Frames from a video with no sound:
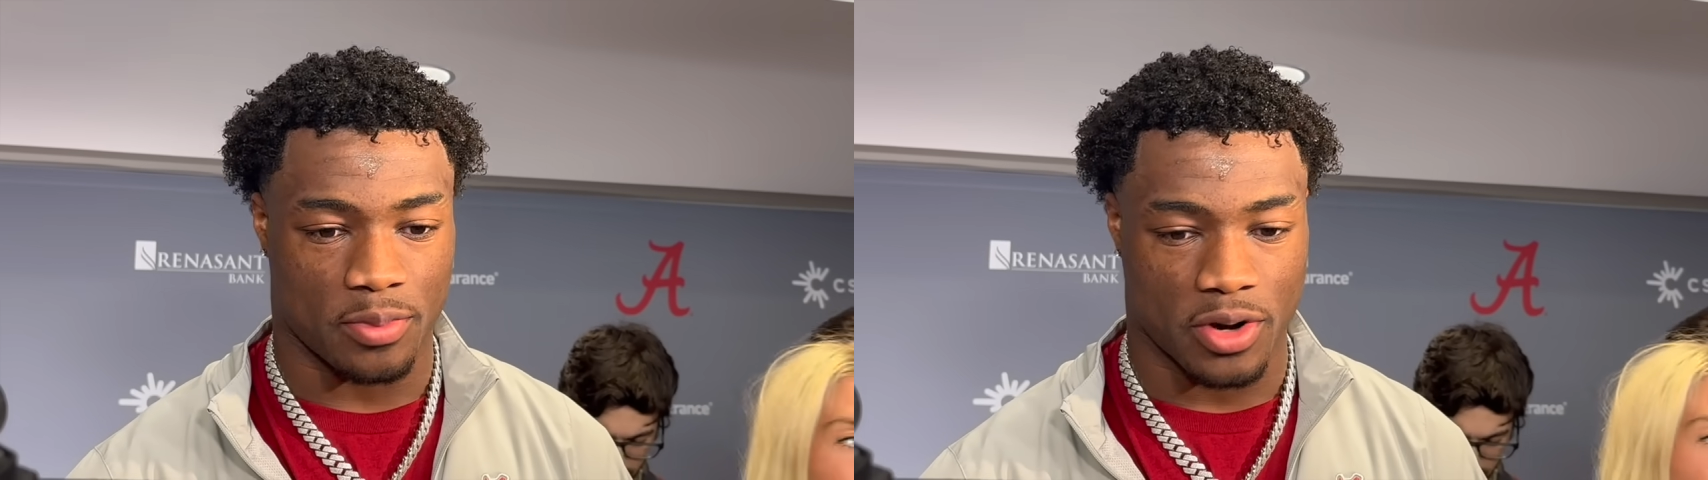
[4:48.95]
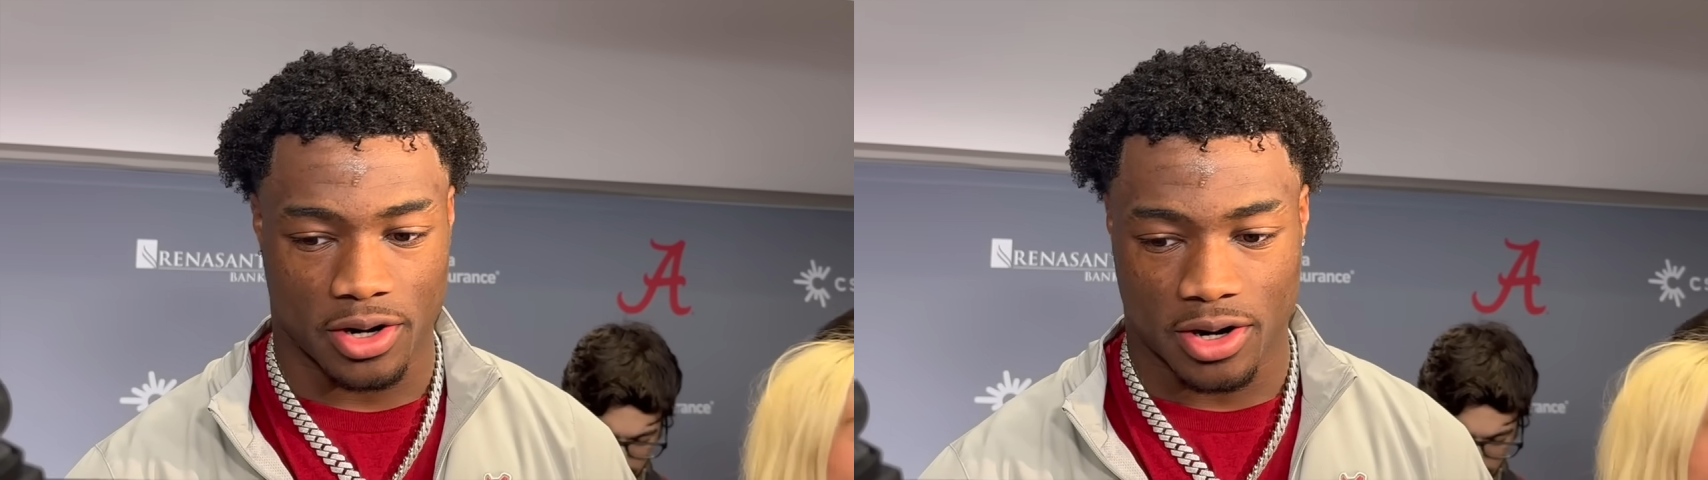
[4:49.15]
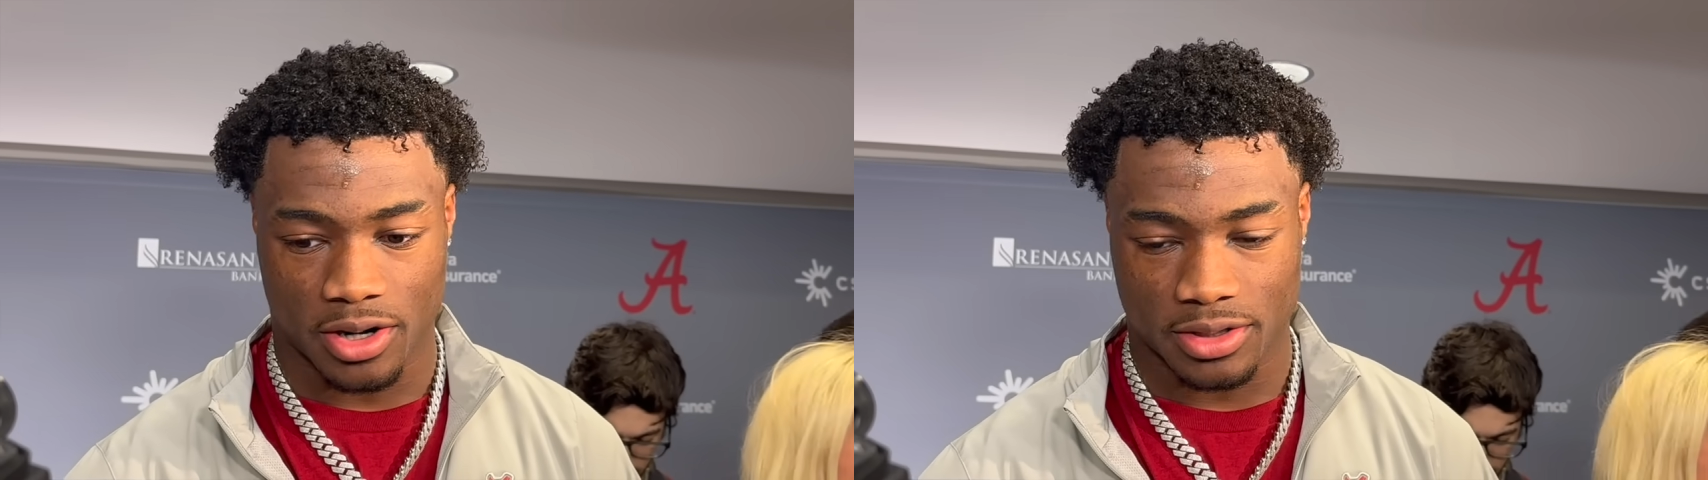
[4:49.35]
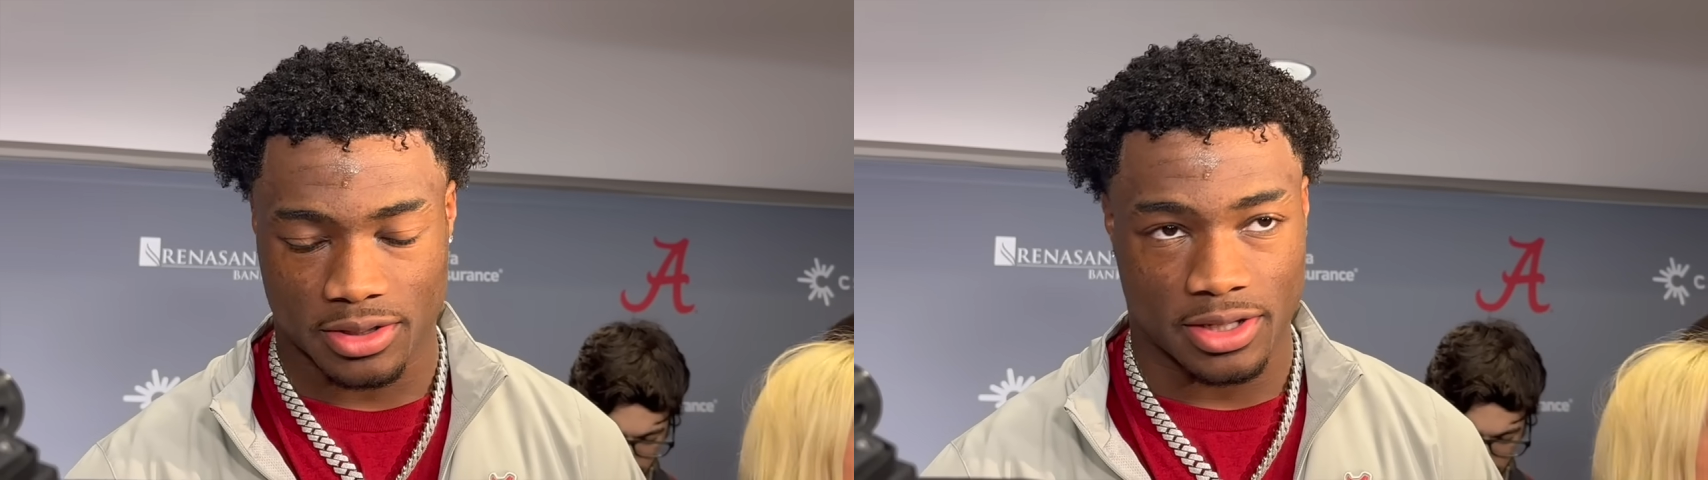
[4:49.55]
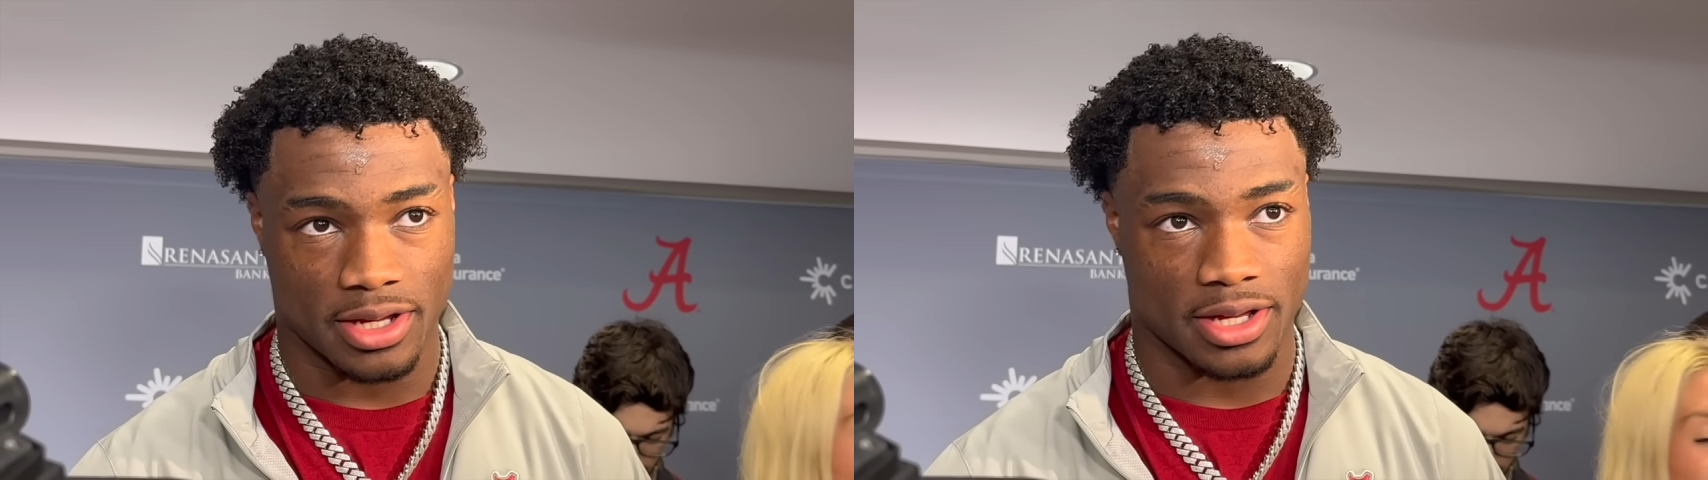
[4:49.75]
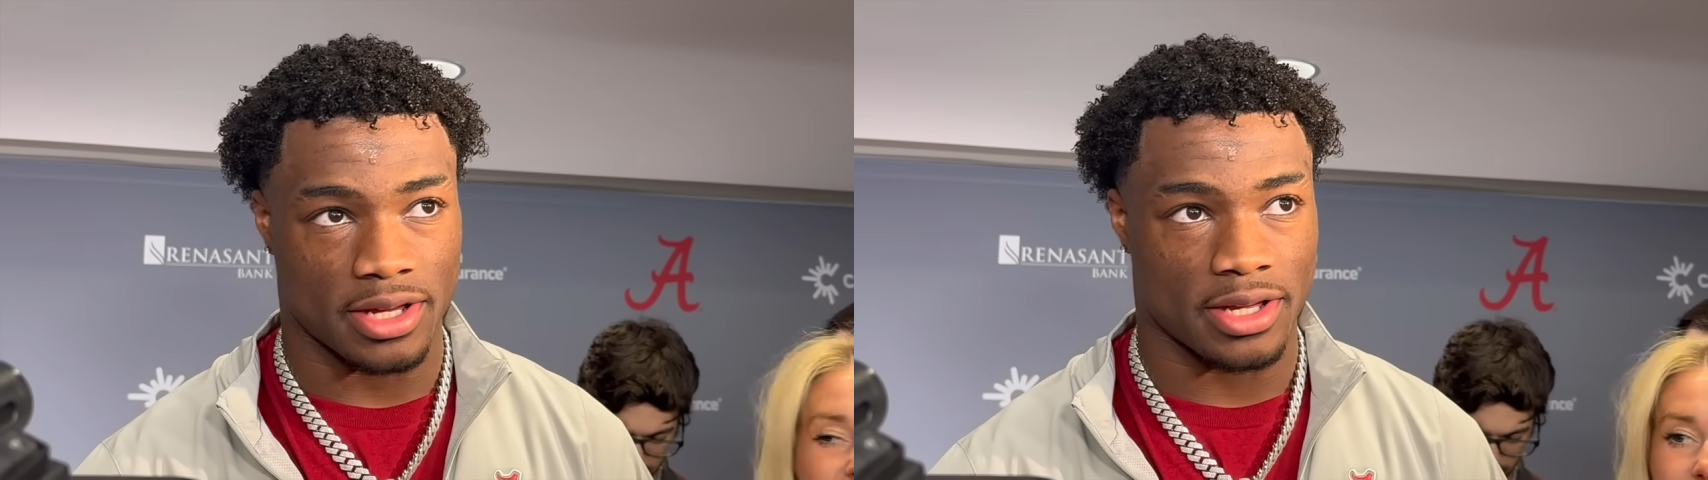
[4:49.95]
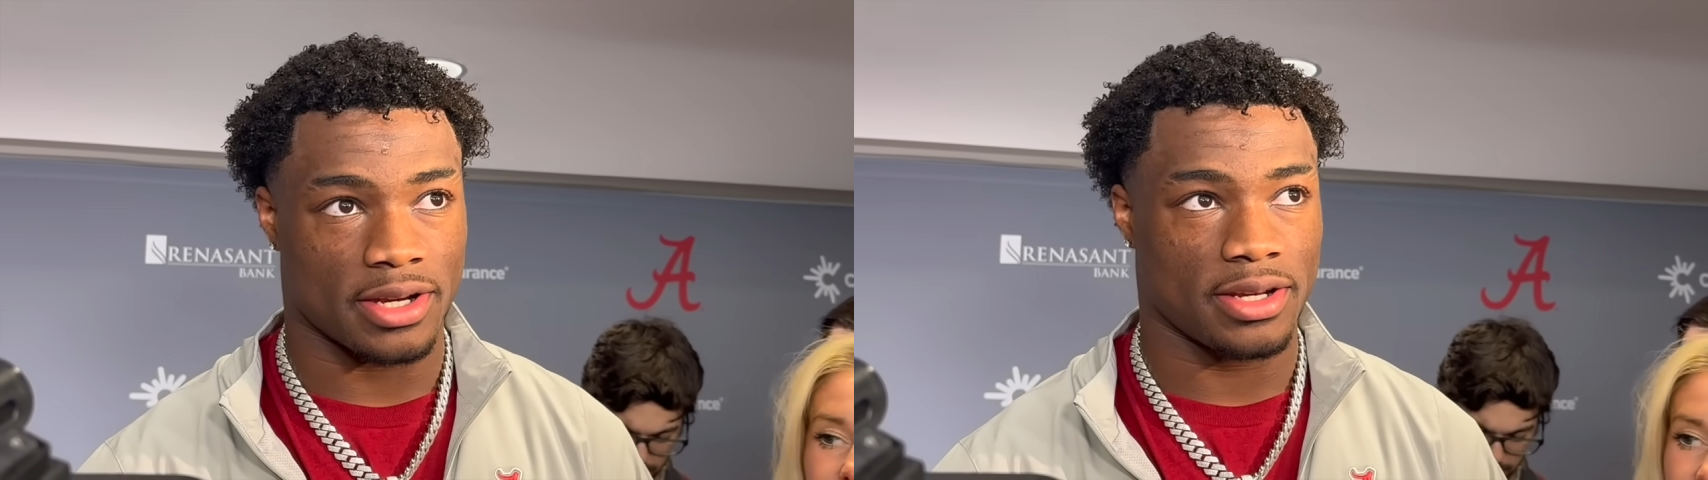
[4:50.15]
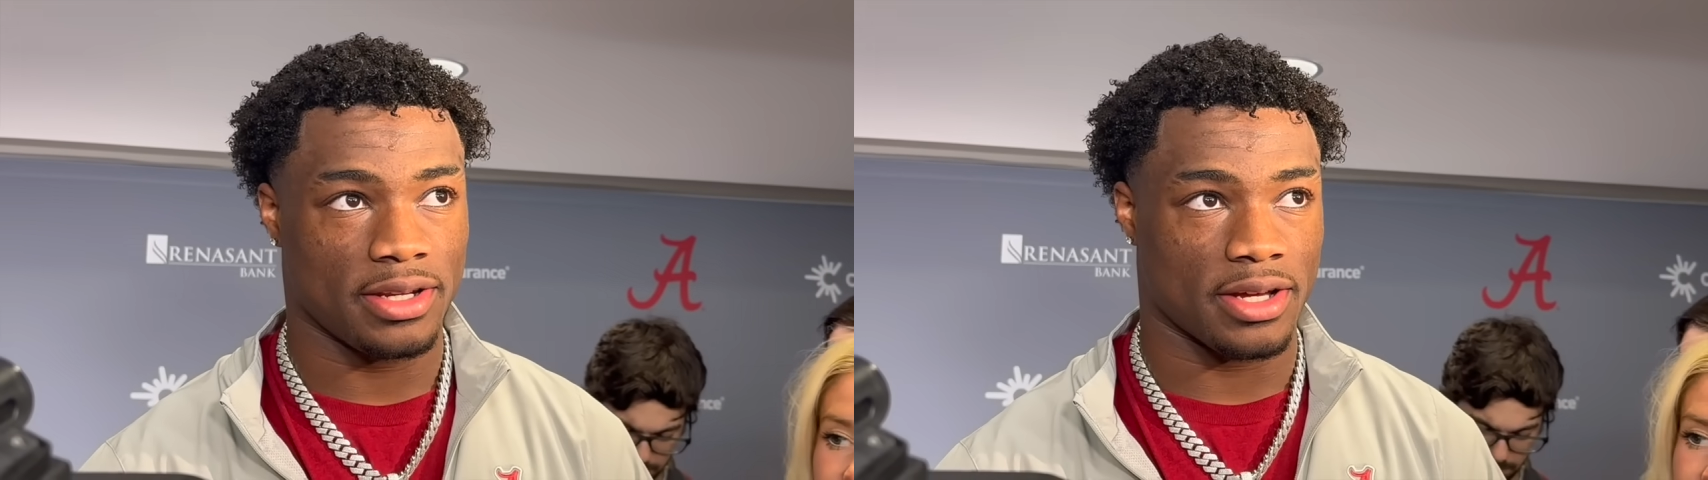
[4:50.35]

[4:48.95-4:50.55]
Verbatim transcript: point guard and